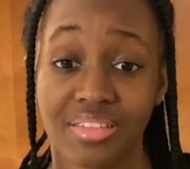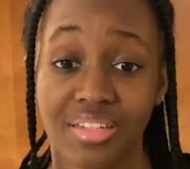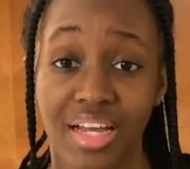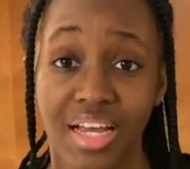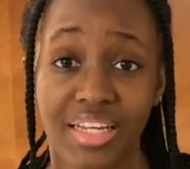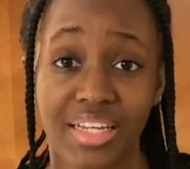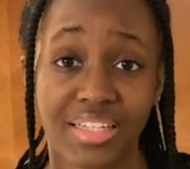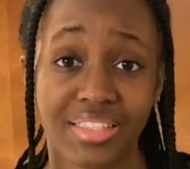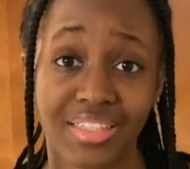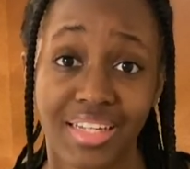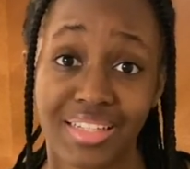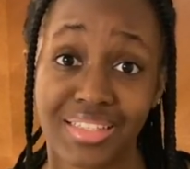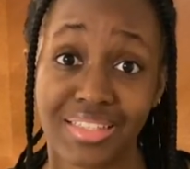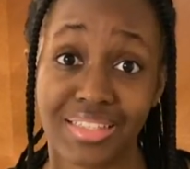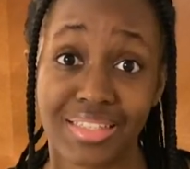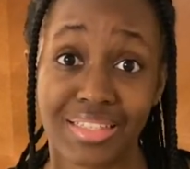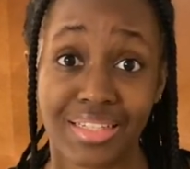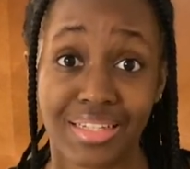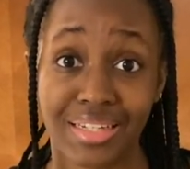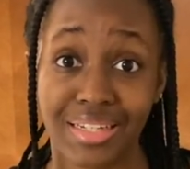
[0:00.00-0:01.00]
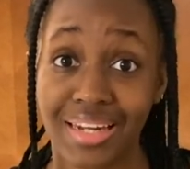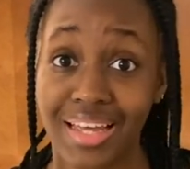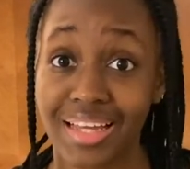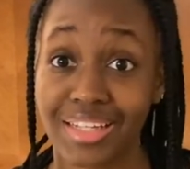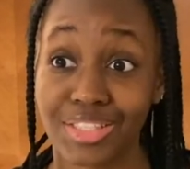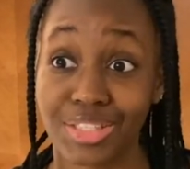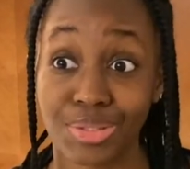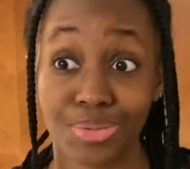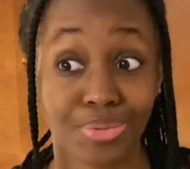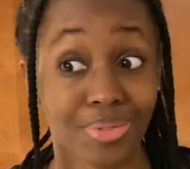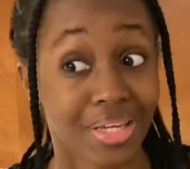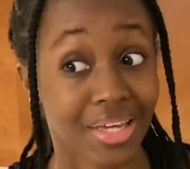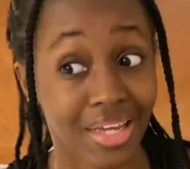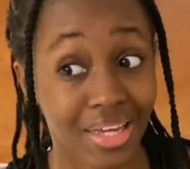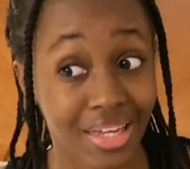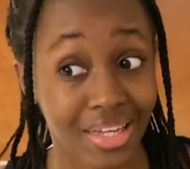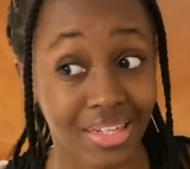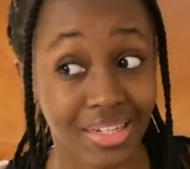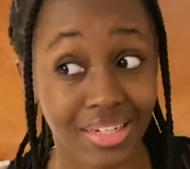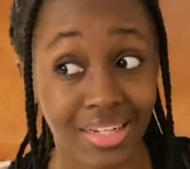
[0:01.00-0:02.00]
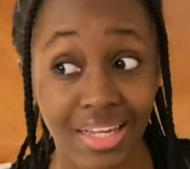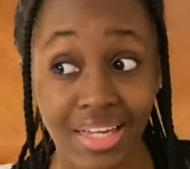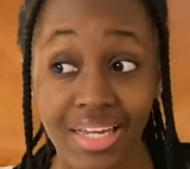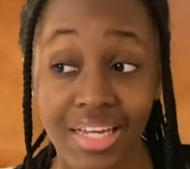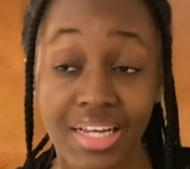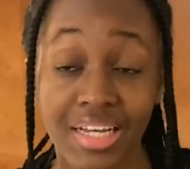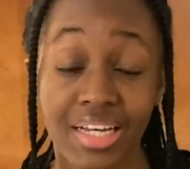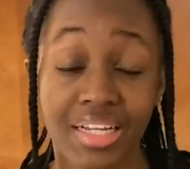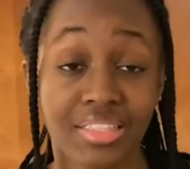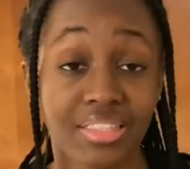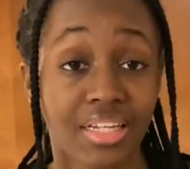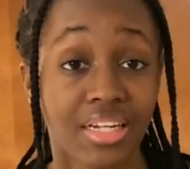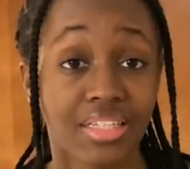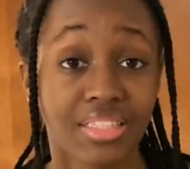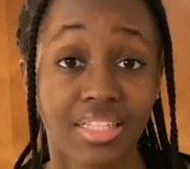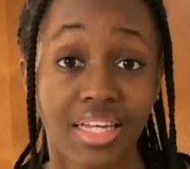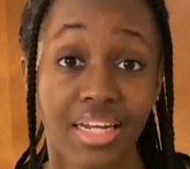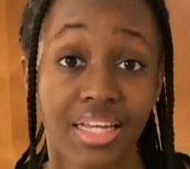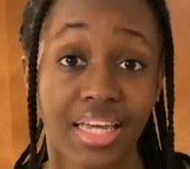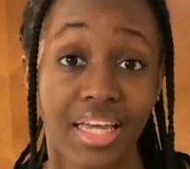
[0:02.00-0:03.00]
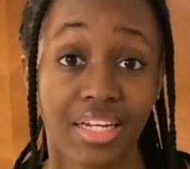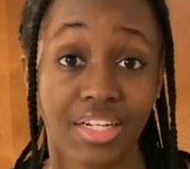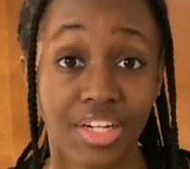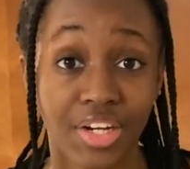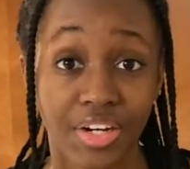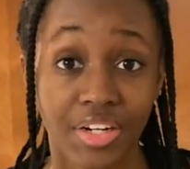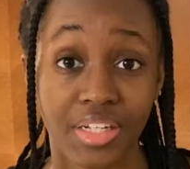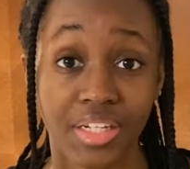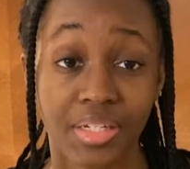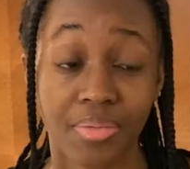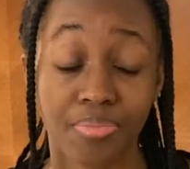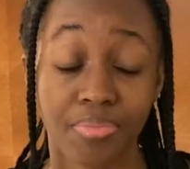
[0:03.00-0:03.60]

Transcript: I guess as clean as you can because it is gonna get dirty.